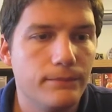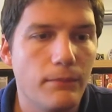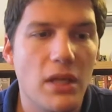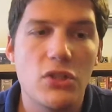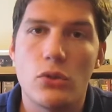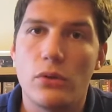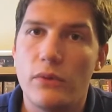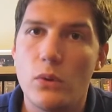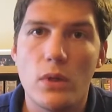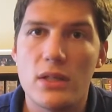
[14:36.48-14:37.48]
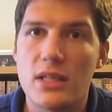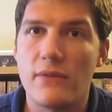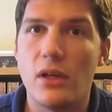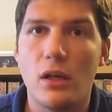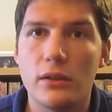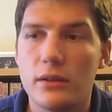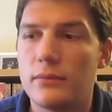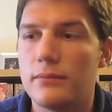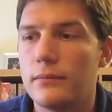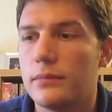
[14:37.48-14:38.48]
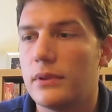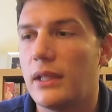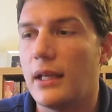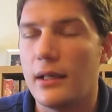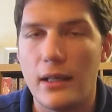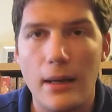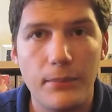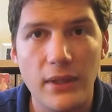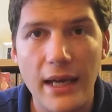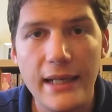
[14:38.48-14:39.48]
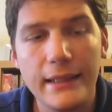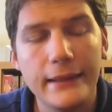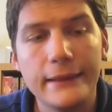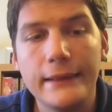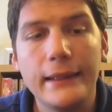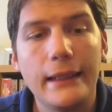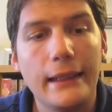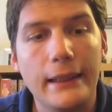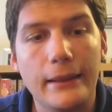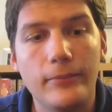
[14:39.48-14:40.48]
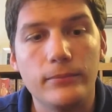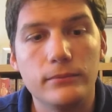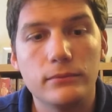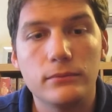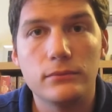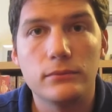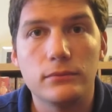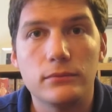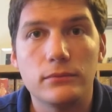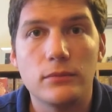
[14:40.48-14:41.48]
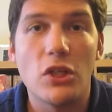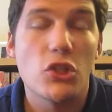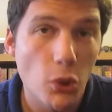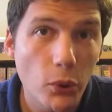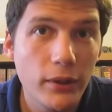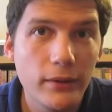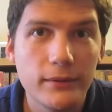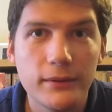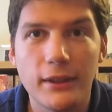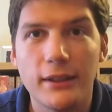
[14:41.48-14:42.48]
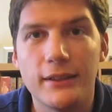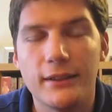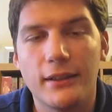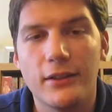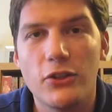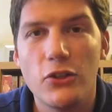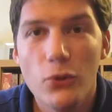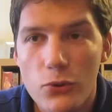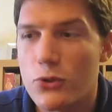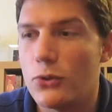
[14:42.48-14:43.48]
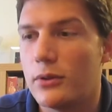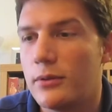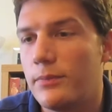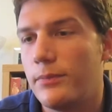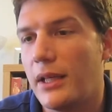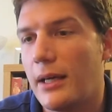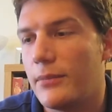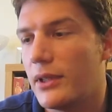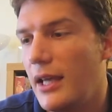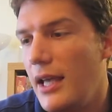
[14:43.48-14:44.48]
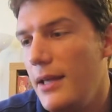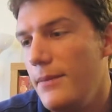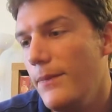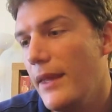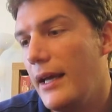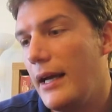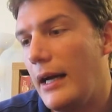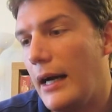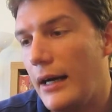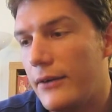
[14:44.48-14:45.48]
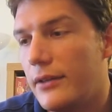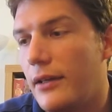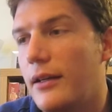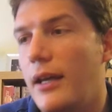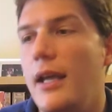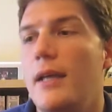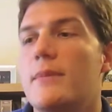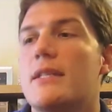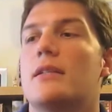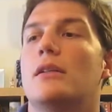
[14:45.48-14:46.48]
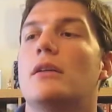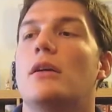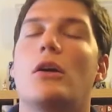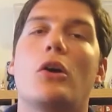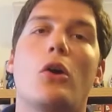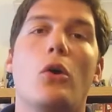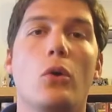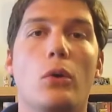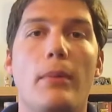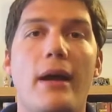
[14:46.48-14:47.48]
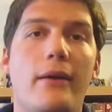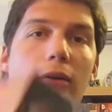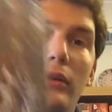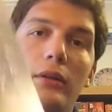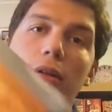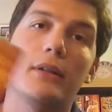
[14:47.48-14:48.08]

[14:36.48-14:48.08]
major reviewers have not taken it up yet. They should. You should pick up the game. R&R Games, Cole Baron,